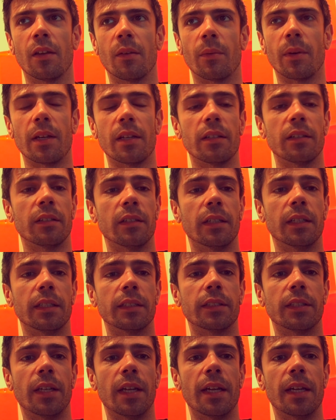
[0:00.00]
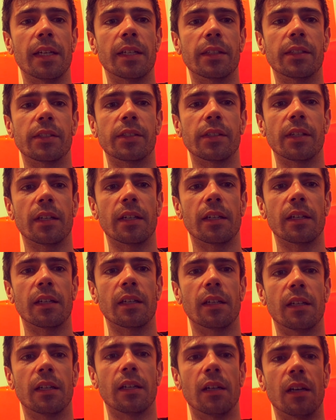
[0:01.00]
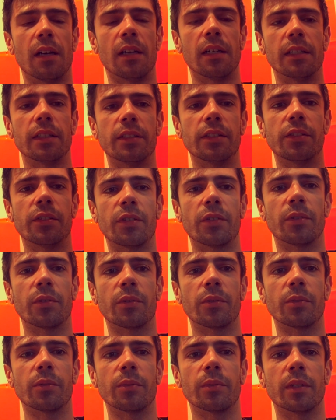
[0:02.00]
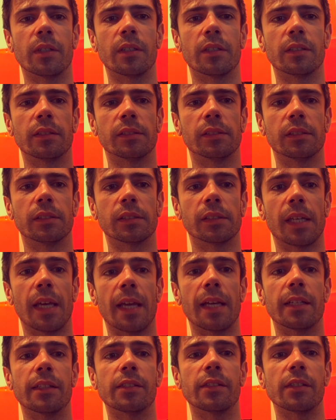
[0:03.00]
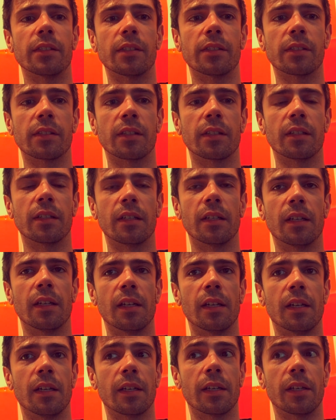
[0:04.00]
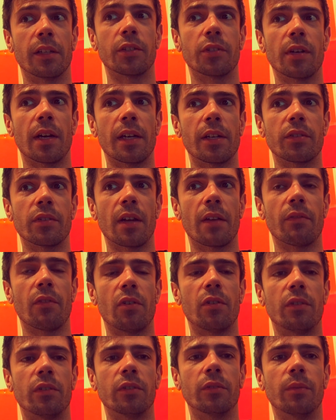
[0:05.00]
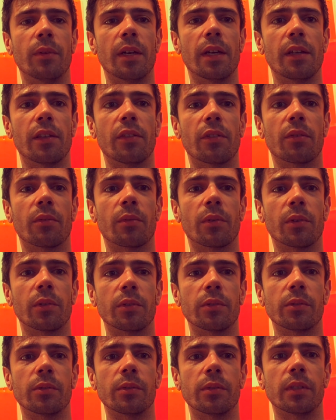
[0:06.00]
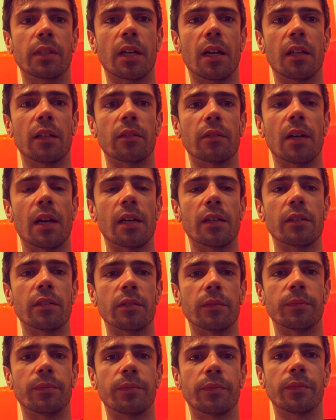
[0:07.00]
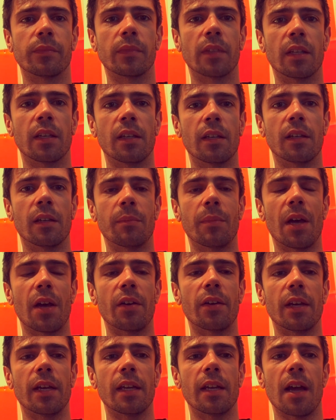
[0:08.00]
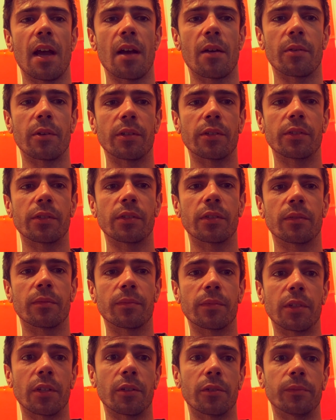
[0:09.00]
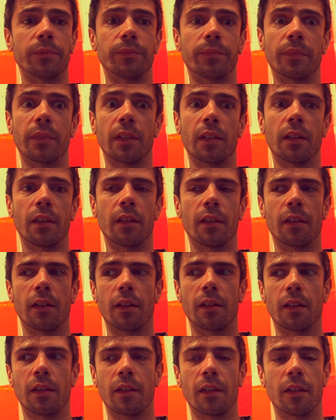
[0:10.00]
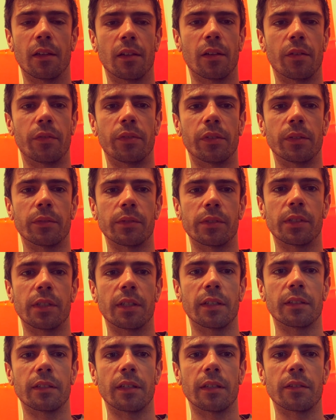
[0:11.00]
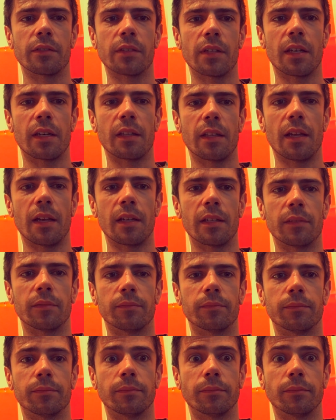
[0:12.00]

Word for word: Well, all right, today it's uh, on to Kansas. I'm gonna try to drive all the way through Colorado, about eight hours. So hopefully we'll see you on the other side of that.